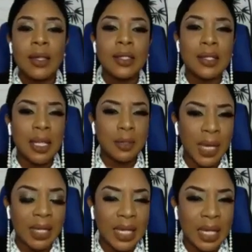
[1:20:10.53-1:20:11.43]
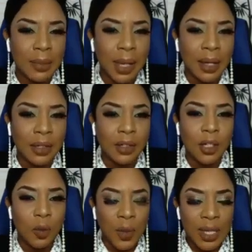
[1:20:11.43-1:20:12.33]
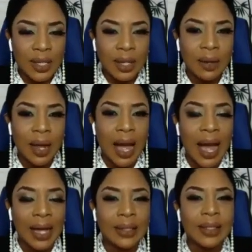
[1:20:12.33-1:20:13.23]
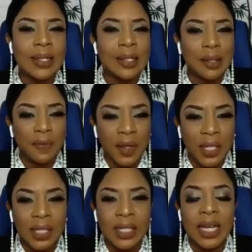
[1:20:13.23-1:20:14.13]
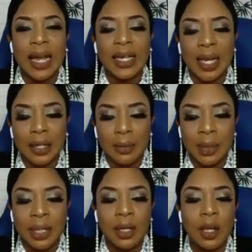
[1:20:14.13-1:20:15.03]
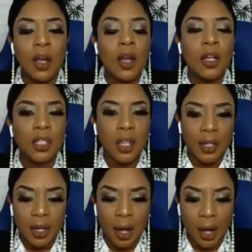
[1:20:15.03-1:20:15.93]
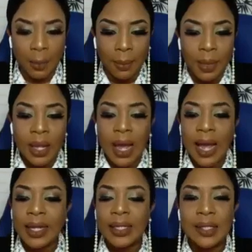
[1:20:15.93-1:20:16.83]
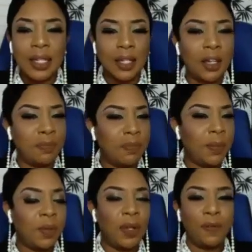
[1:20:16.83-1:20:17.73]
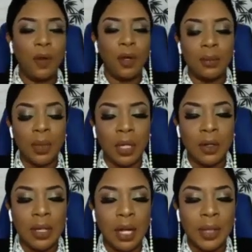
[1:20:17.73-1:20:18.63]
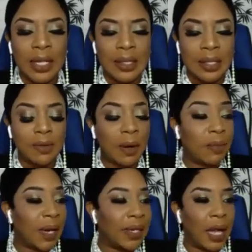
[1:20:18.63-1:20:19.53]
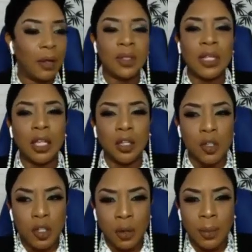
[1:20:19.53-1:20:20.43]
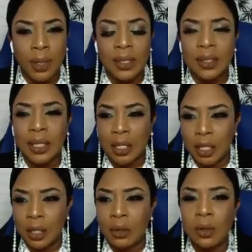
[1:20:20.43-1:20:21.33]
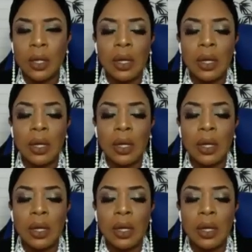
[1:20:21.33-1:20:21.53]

send me an email, Louisa at the civilityacademy.com. I can see a lot of people are following me on Instagram right now. Thank you so much. Thank you.